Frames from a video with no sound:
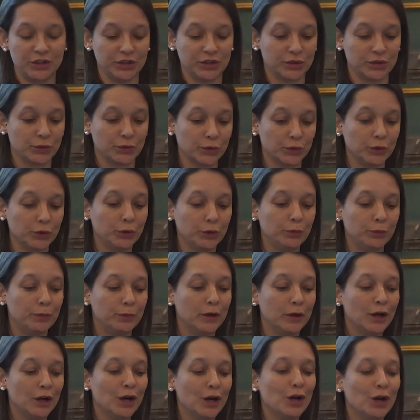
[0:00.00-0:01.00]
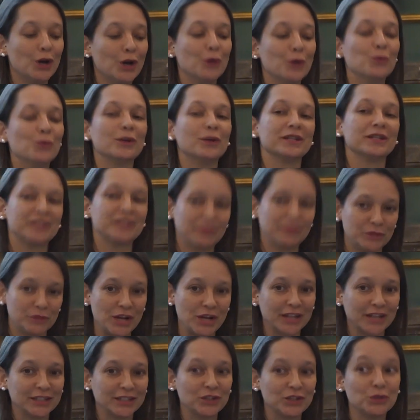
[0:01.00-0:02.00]
group were
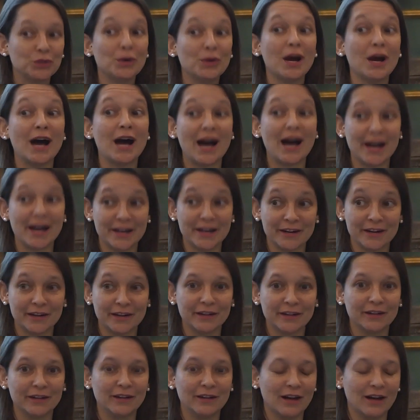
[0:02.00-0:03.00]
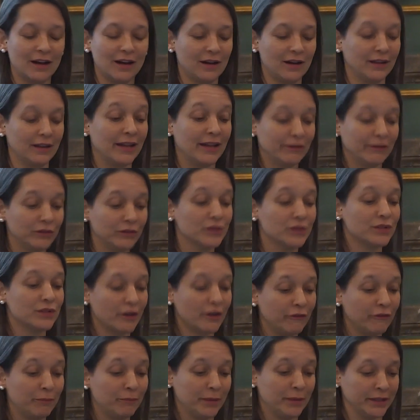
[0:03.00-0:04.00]
subjected to higher levels
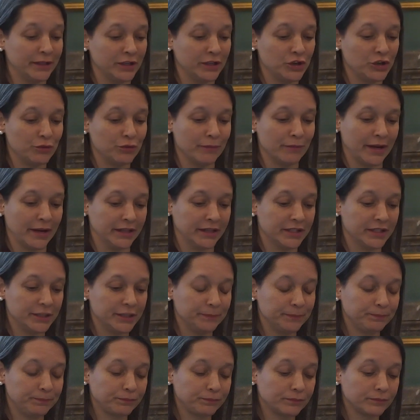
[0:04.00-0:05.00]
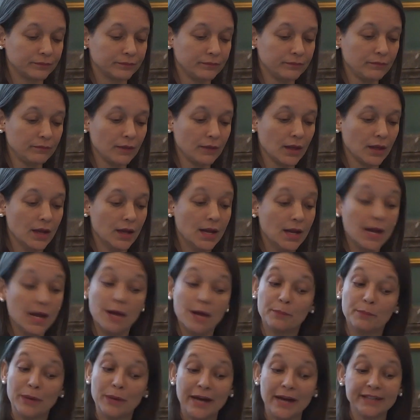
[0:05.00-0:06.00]
of punishment.
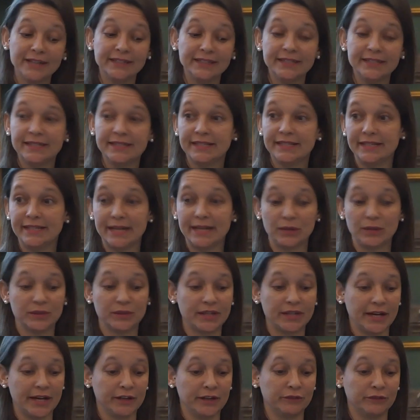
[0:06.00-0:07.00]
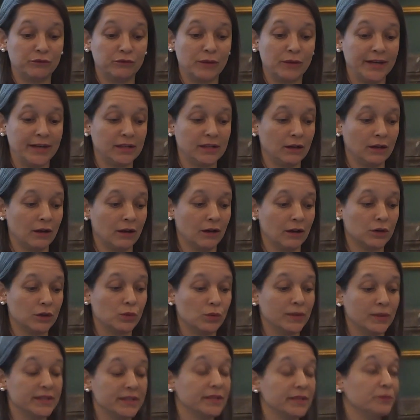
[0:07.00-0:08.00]
Pregnancy outside of wedlock
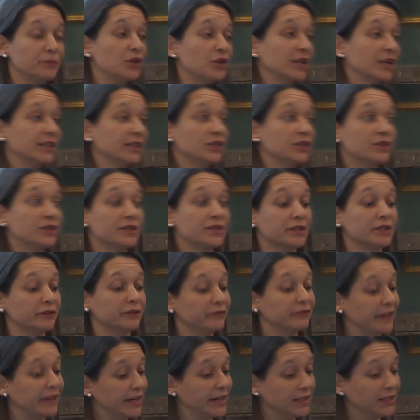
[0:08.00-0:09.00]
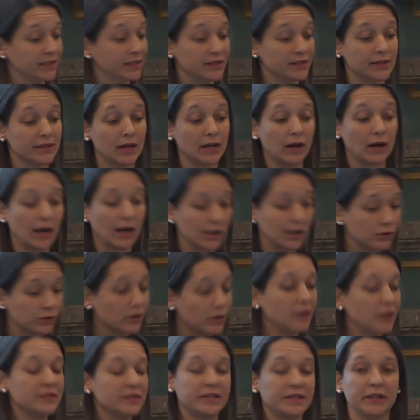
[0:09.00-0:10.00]
was subjected to surveillance
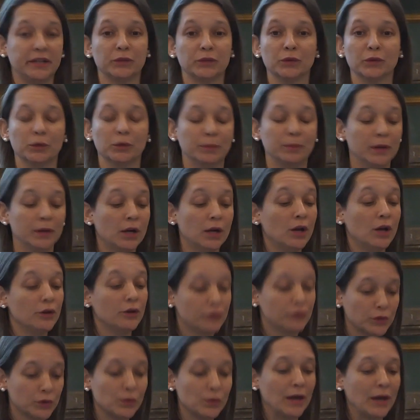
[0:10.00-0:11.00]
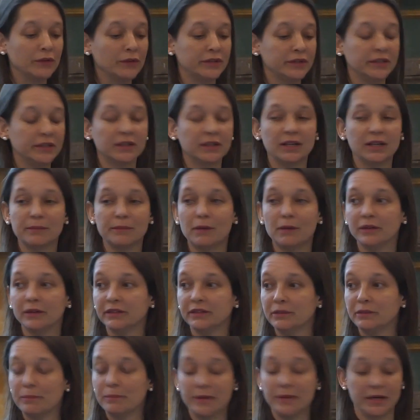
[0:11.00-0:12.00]
across Europe throughout the early
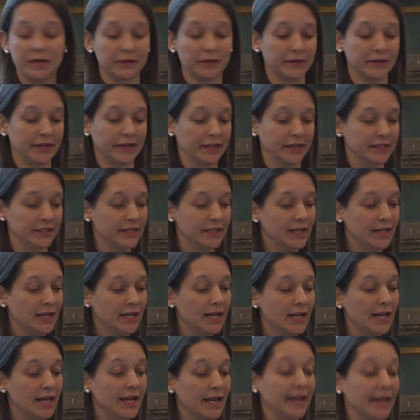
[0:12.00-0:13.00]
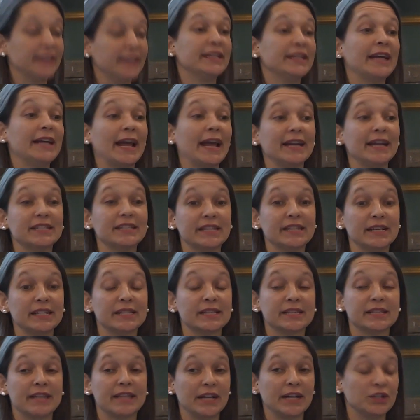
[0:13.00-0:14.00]
modern period. In the 18th
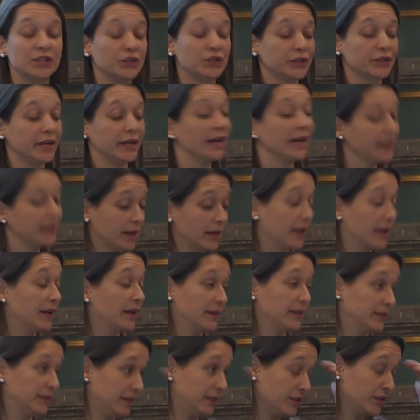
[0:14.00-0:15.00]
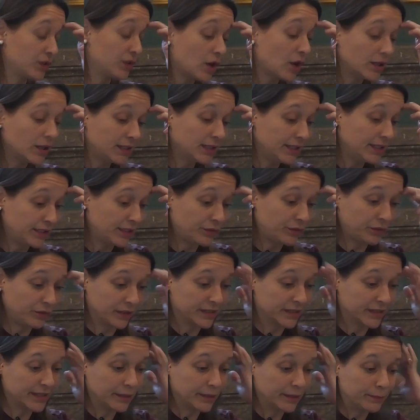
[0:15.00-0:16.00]
century, in Scotland, for
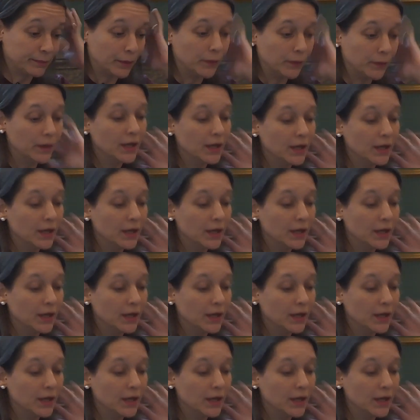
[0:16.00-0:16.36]
example,